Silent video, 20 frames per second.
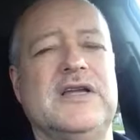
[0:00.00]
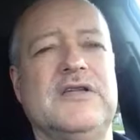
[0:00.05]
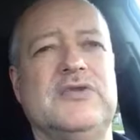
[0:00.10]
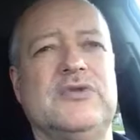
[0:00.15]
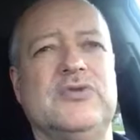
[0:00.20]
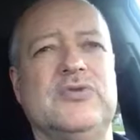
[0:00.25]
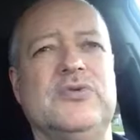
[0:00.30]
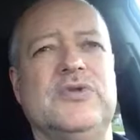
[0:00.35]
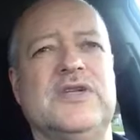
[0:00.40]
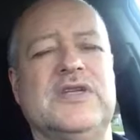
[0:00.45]

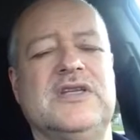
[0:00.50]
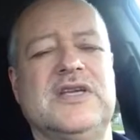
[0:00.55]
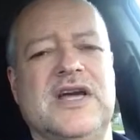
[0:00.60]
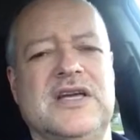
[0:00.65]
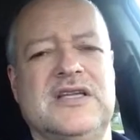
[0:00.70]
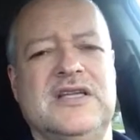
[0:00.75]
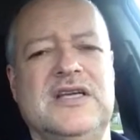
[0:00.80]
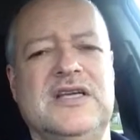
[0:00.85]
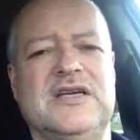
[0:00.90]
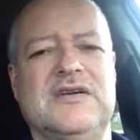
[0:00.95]
through the
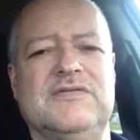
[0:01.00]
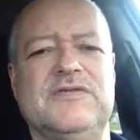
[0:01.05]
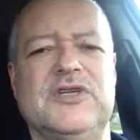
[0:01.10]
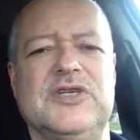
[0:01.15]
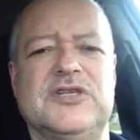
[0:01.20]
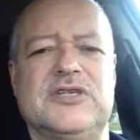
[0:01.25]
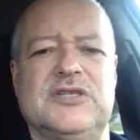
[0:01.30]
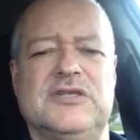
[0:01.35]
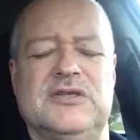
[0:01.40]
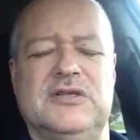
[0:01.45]
technique of
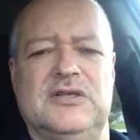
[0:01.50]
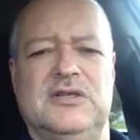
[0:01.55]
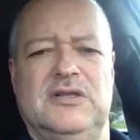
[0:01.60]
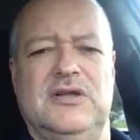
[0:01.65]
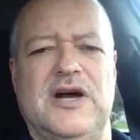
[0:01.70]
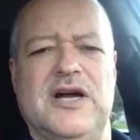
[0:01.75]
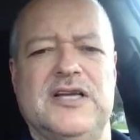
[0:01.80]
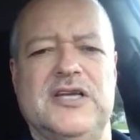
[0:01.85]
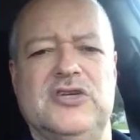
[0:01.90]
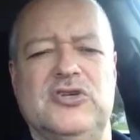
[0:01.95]
just
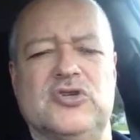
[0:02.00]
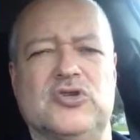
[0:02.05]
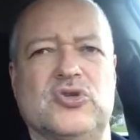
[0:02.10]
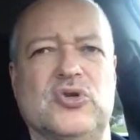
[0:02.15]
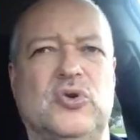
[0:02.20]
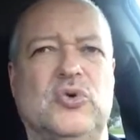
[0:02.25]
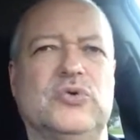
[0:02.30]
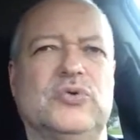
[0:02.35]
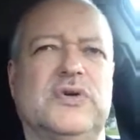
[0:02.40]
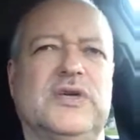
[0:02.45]
locking your
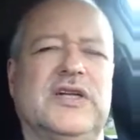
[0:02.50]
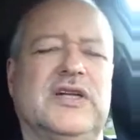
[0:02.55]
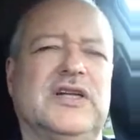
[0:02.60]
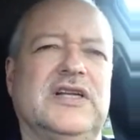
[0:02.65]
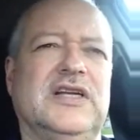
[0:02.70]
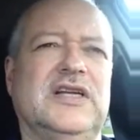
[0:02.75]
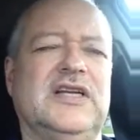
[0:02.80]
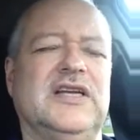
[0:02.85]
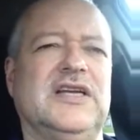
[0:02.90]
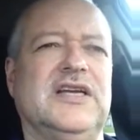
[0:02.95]
shoulder in and
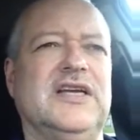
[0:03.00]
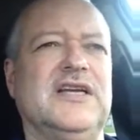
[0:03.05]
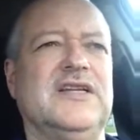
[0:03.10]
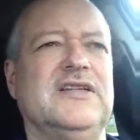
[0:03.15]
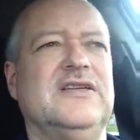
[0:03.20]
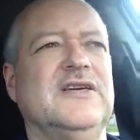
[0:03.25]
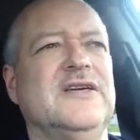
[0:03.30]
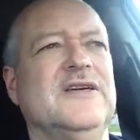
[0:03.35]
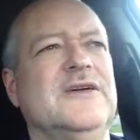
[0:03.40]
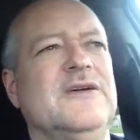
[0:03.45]
leaning in,